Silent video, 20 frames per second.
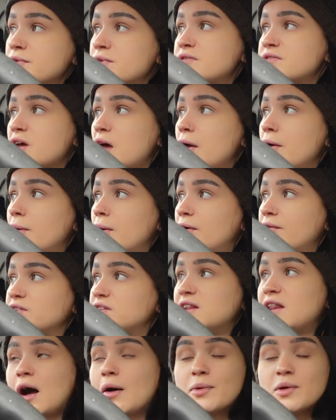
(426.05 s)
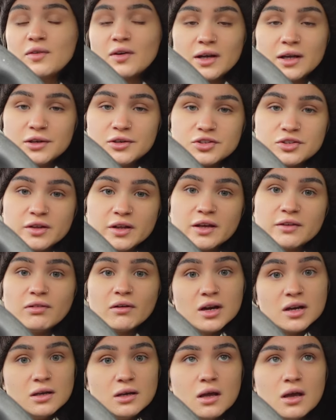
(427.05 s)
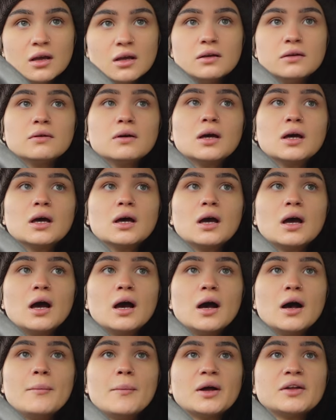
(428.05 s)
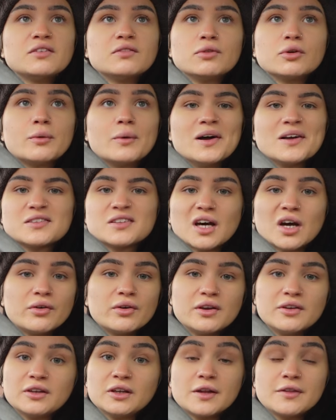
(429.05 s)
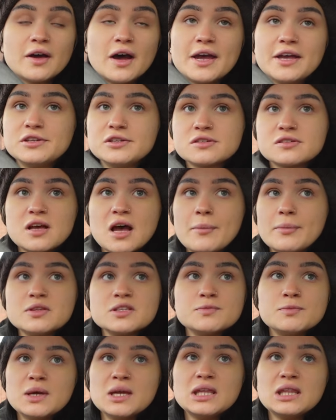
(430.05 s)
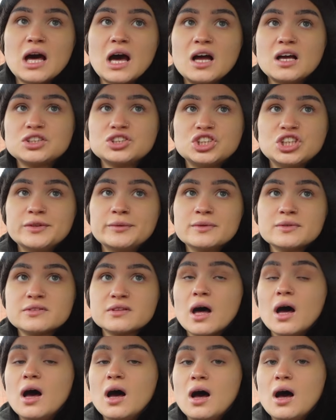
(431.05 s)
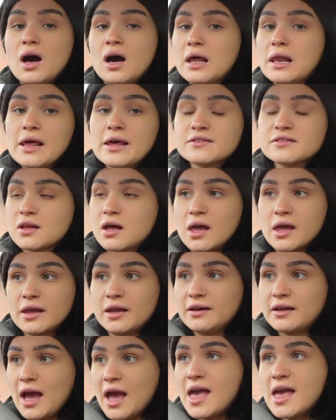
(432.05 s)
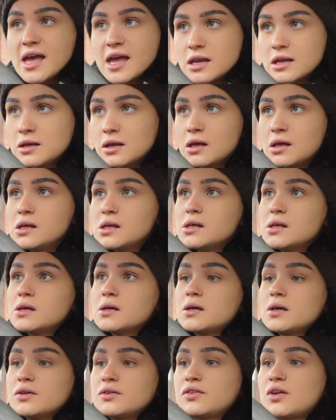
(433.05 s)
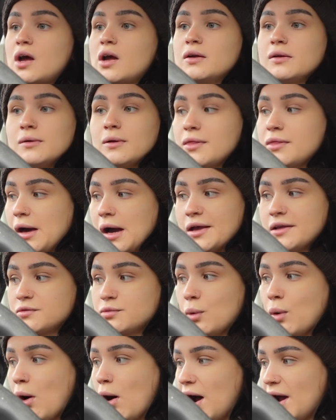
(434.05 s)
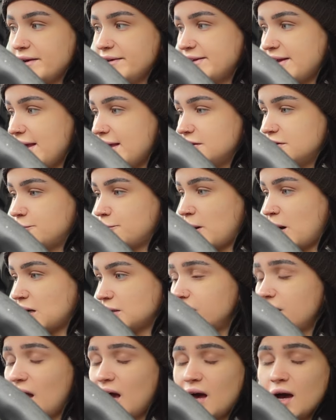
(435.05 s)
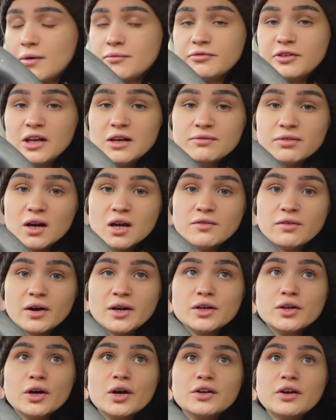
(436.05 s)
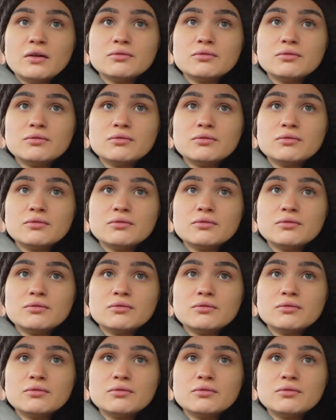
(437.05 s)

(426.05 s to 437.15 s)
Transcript: So obviously that'll be very interesting, very new. I didn't request that or anything like that. It just happened to be that she was the earliest that I could get in. So that is what I did. But yeah, I'm feeling very, very good.